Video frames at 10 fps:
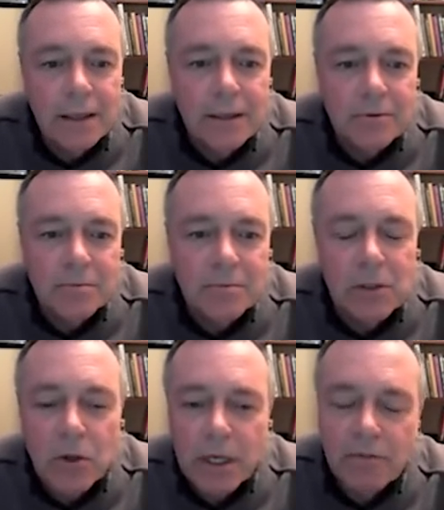would be
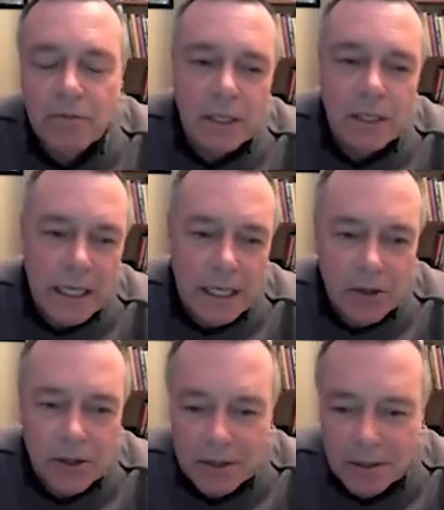looking for
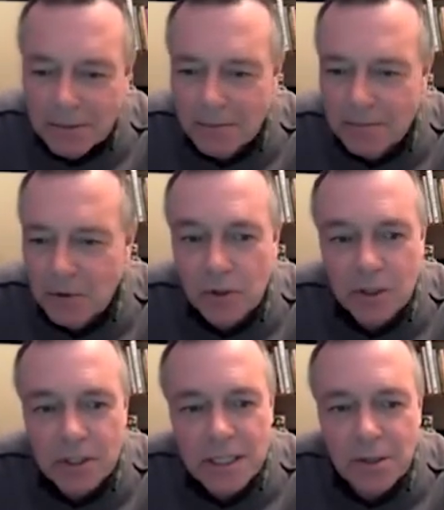good
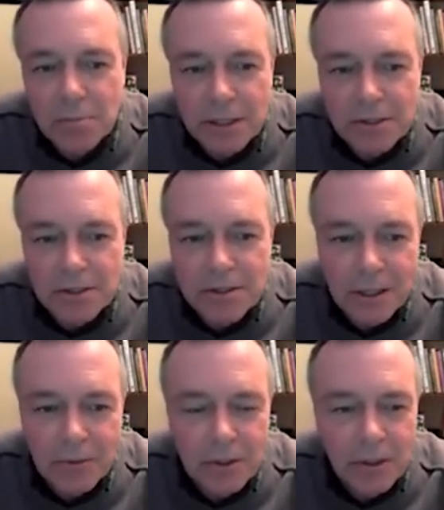container pictures, and
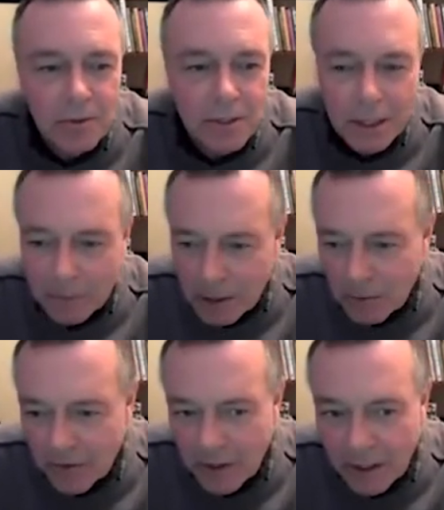I wouldn't always come up
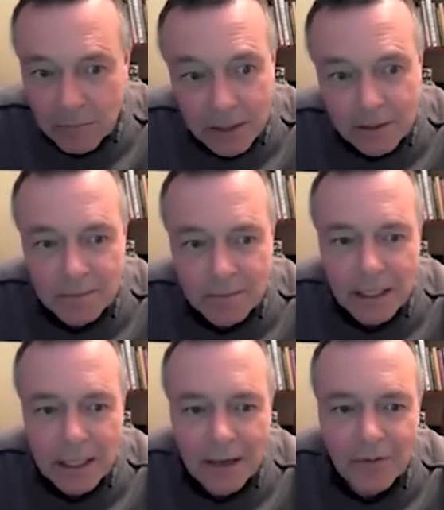with them, but I might
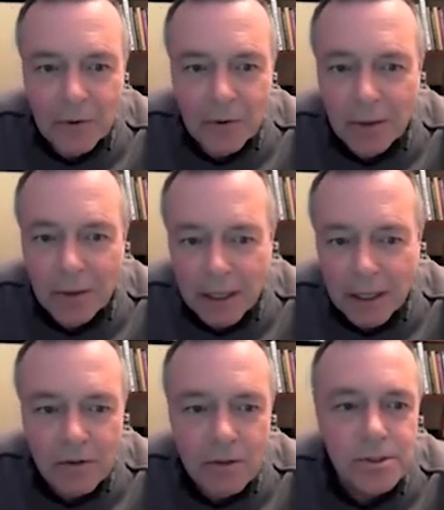have a ground
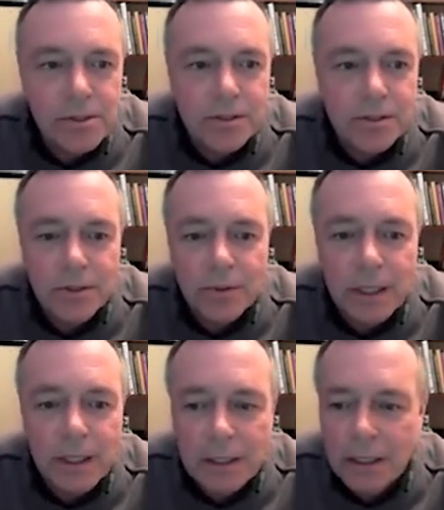bed version,
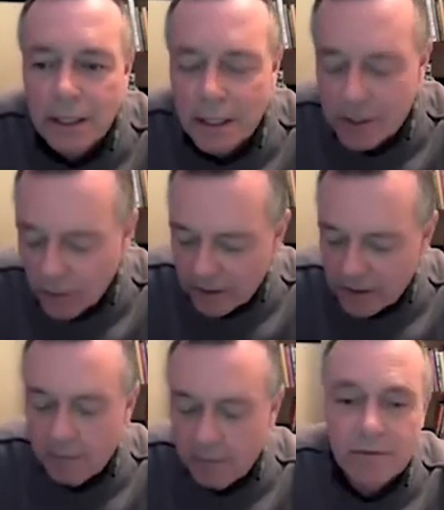so that's why
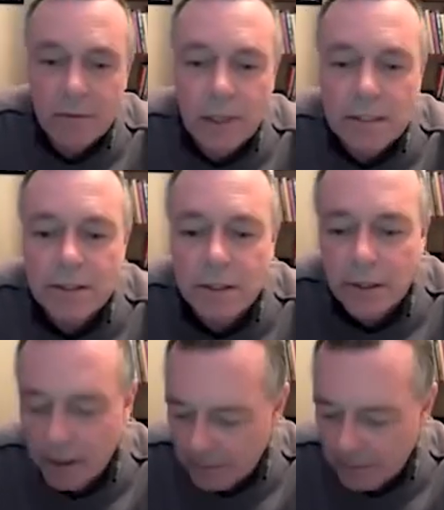there's a bit of a mix here.